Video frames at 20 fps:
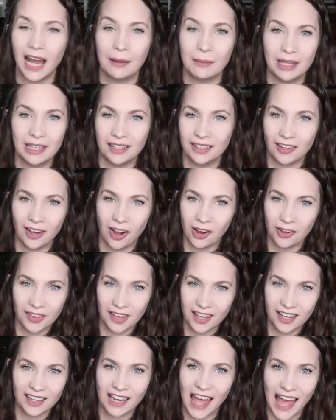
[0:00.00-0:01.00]
I mean, are
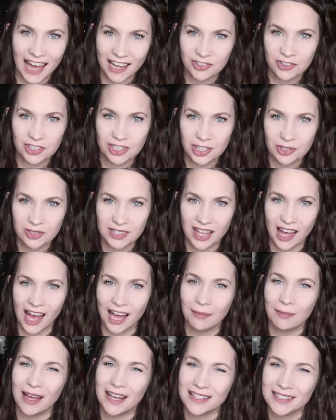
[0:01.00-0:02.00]
they gonna actually use the
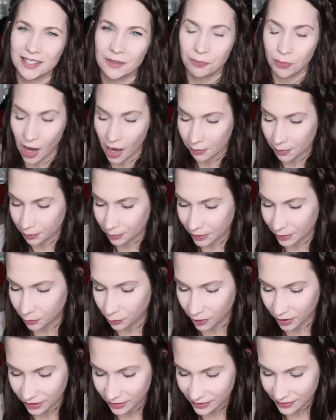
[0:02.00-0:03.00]
eye mask? Probably
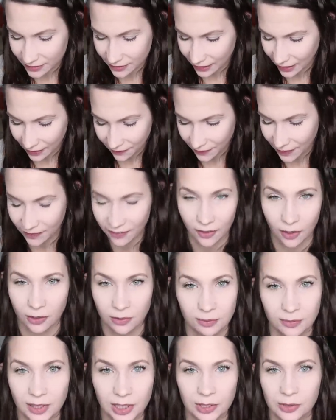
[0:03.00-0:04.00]
once, and then they'll
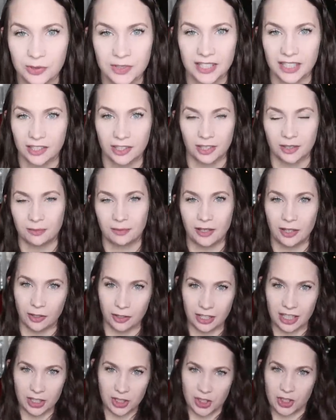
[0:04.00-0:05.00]
lose it or it'll
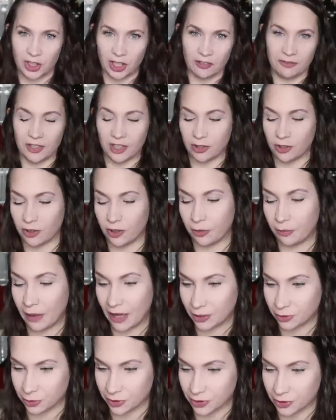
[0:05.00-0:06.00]
get shoved under their
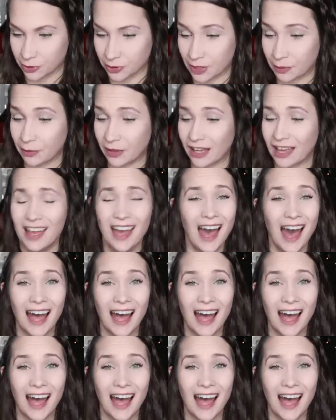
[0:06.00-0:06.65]
mattress or something.